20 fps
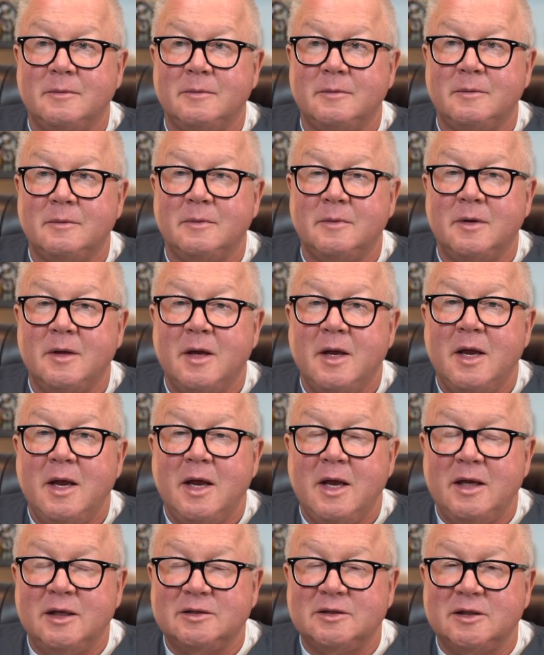Insulin
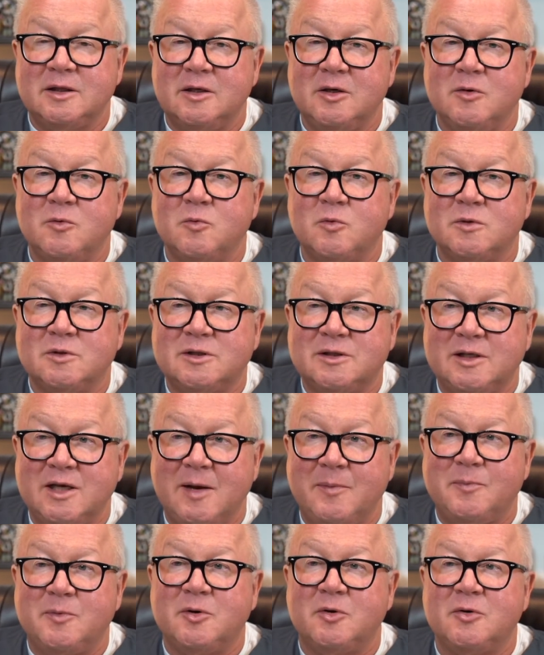resistance? Insulin yeah.
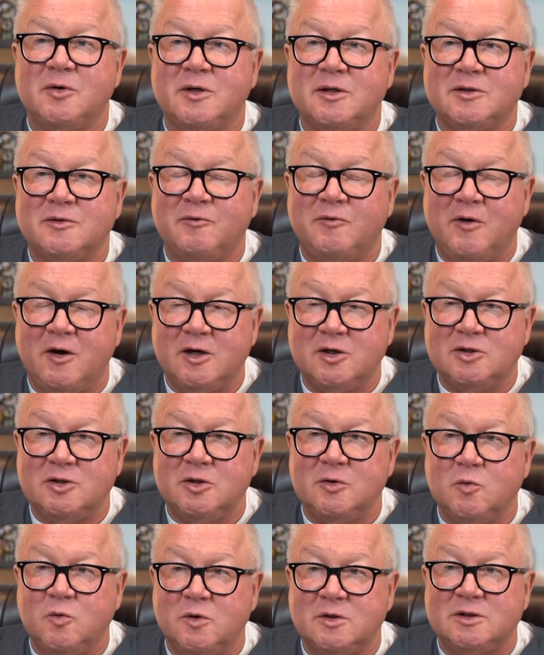receptor
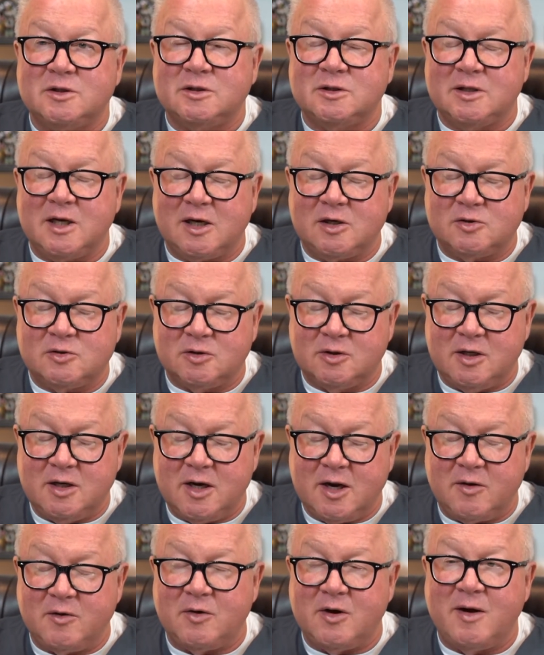dysfunction, which is actually
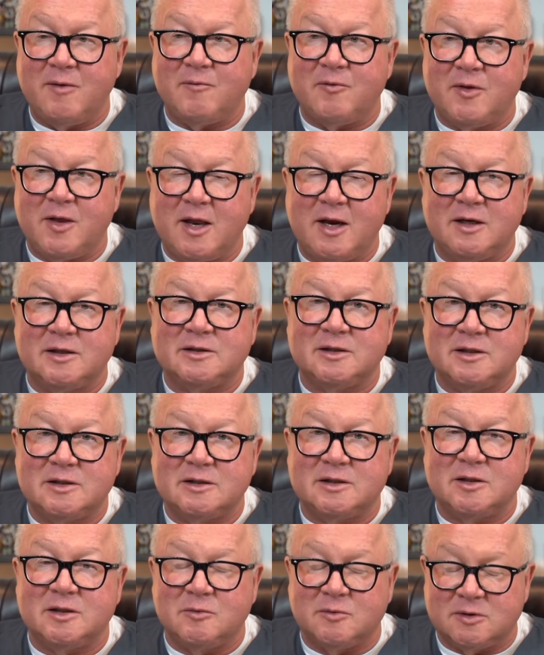another name for that is
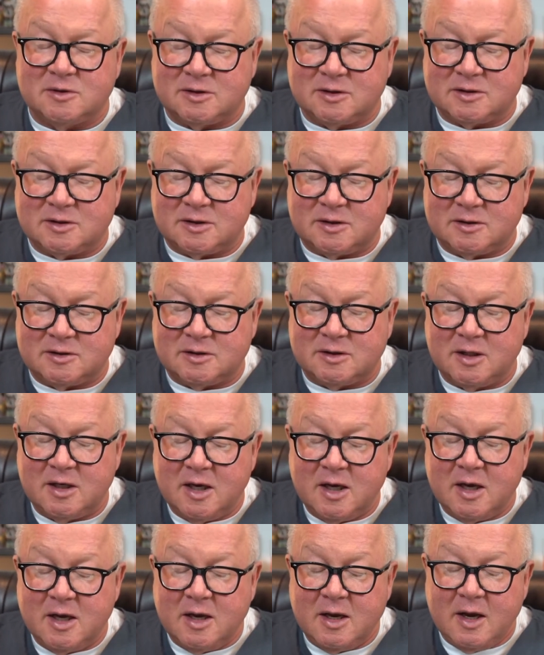insulin resistance.
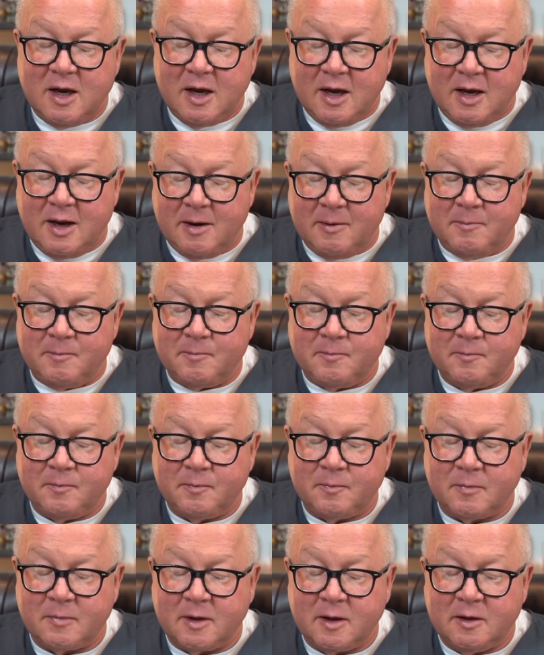Um,
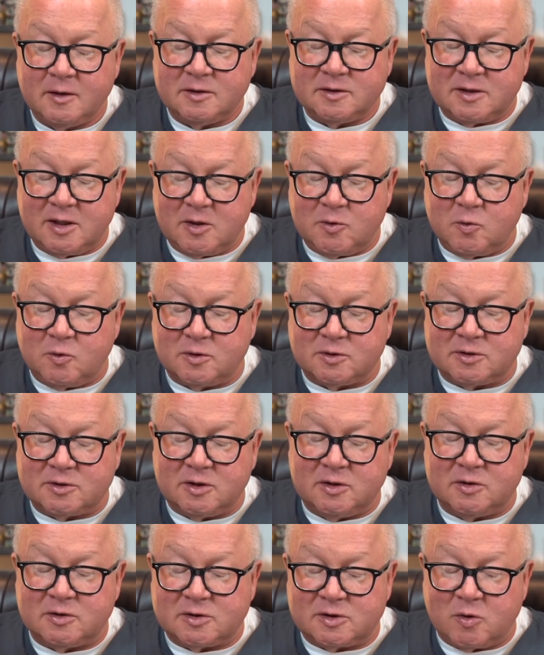zinc will
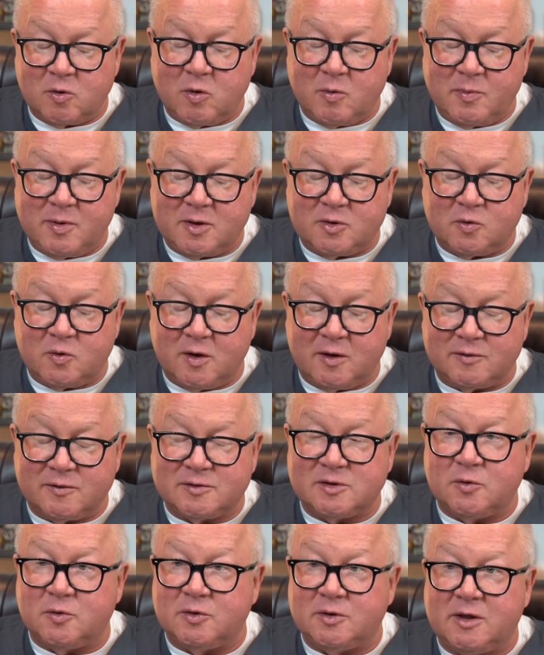2, so will B12,
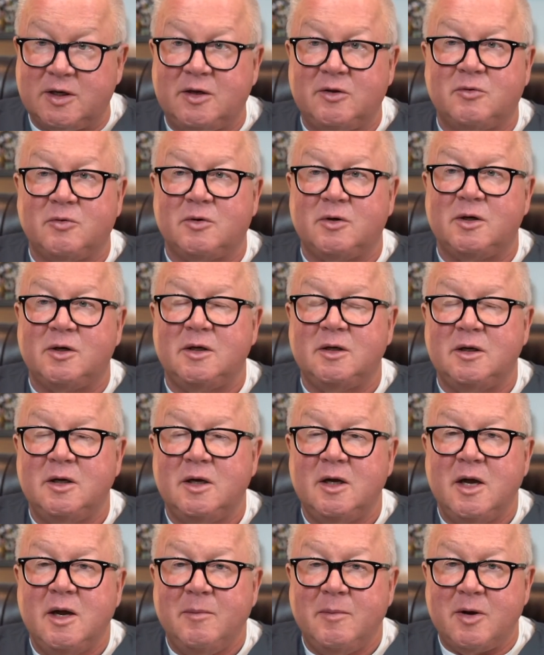so will D3.
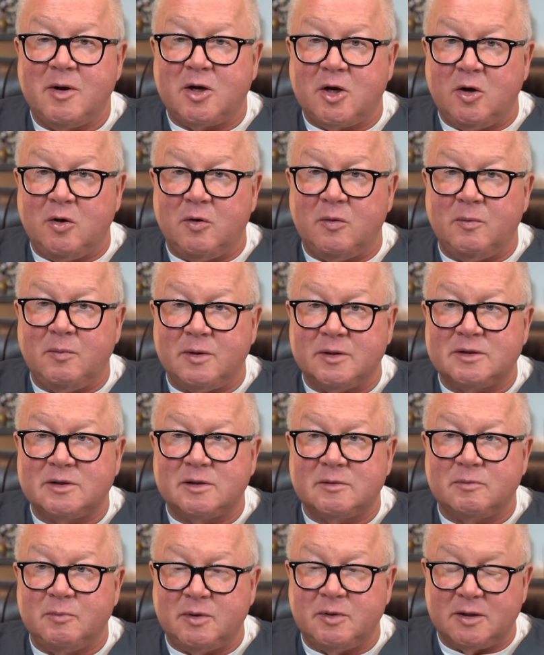But coal,
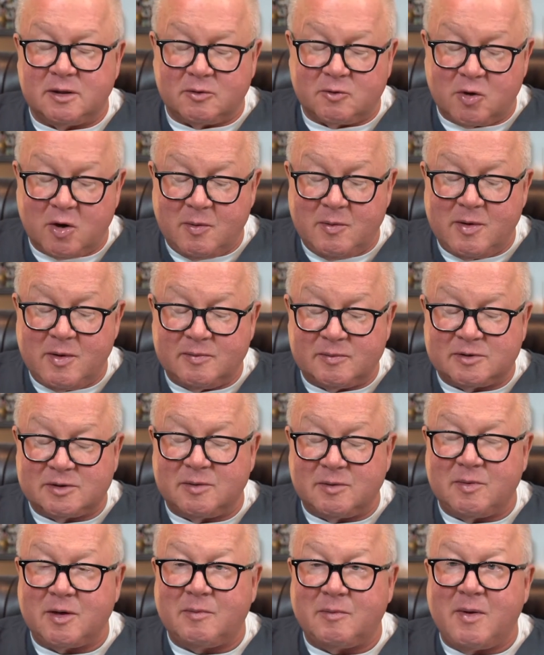but but chromium's the
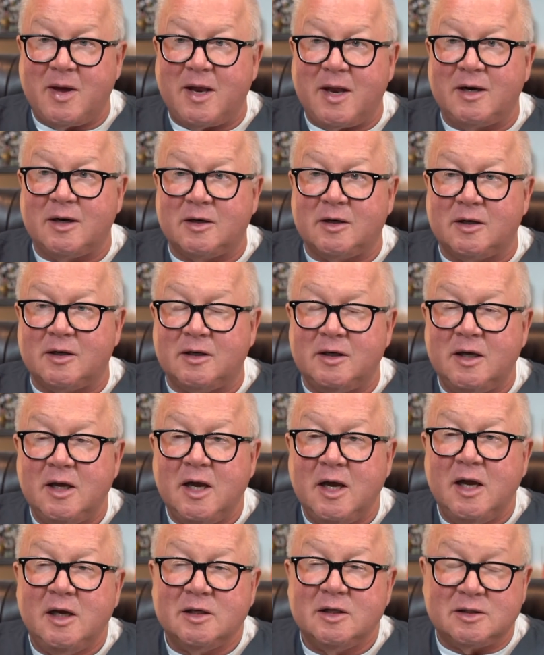big bad ugly.
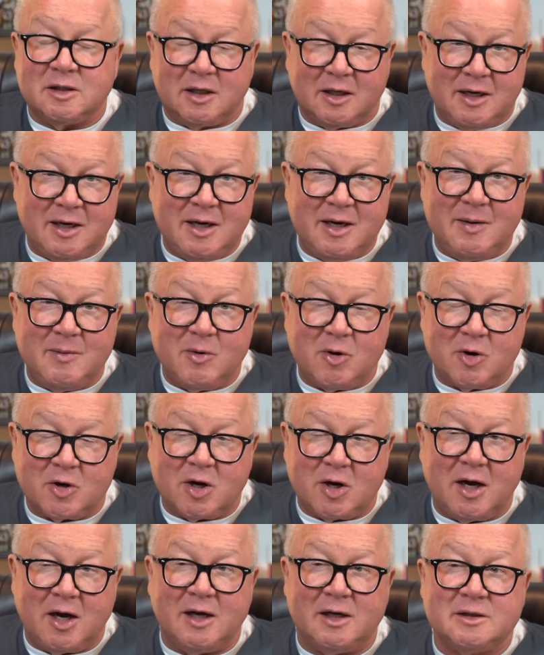Selenium will
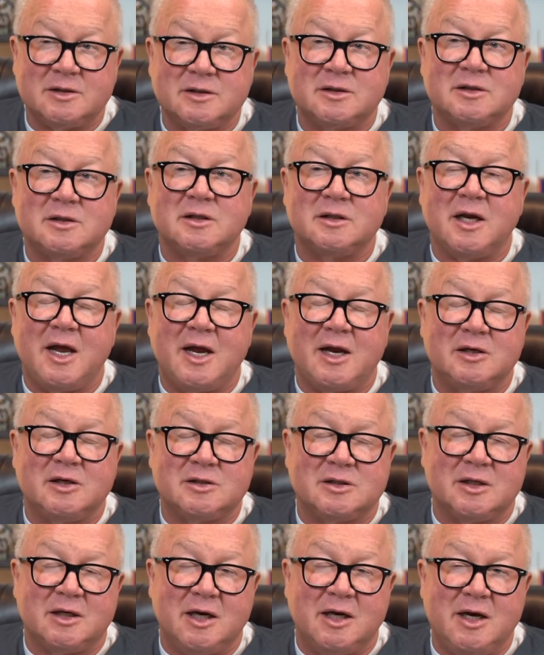cause like a
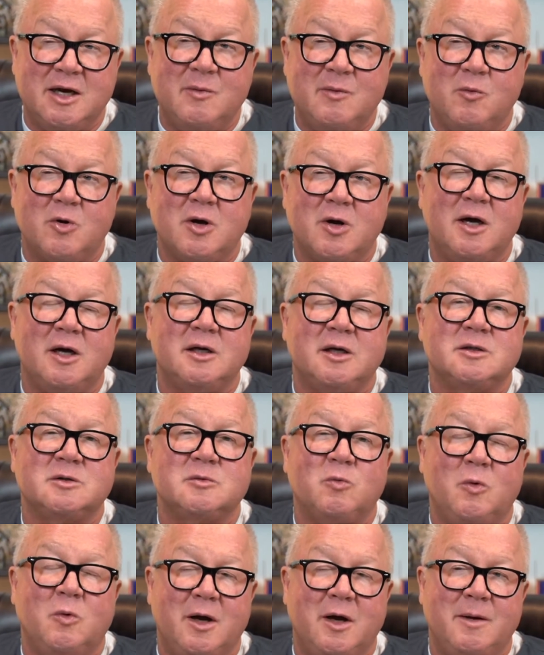selenium will cause
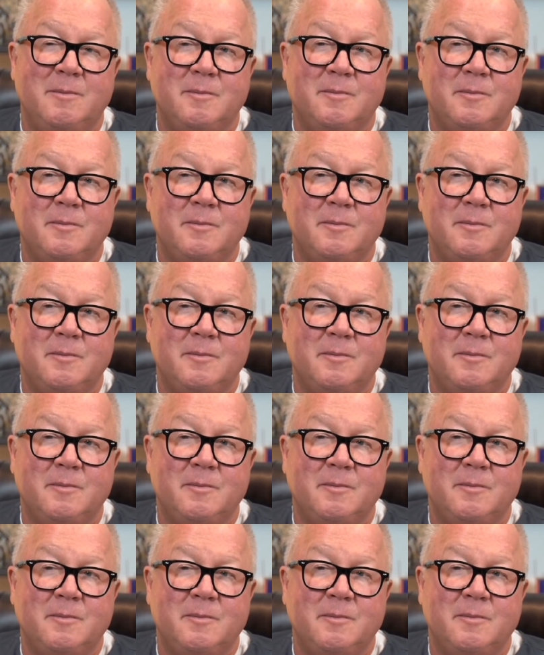what?